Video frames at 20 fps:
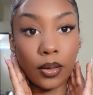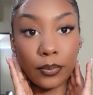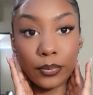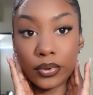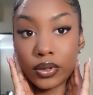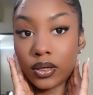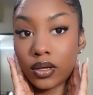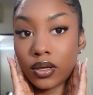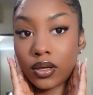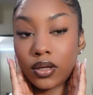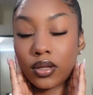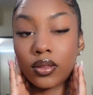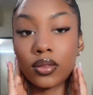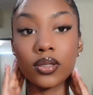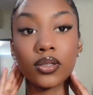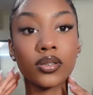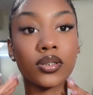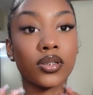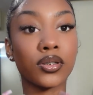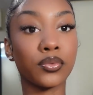But yeah,
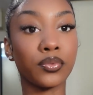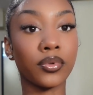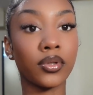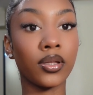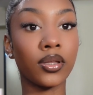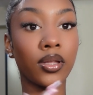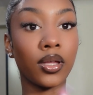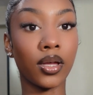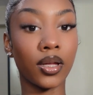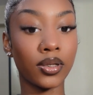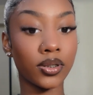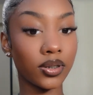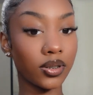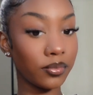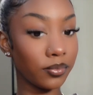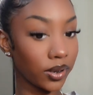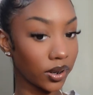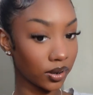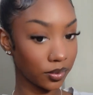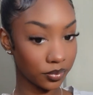this is really the end of the
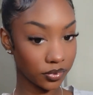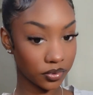makeup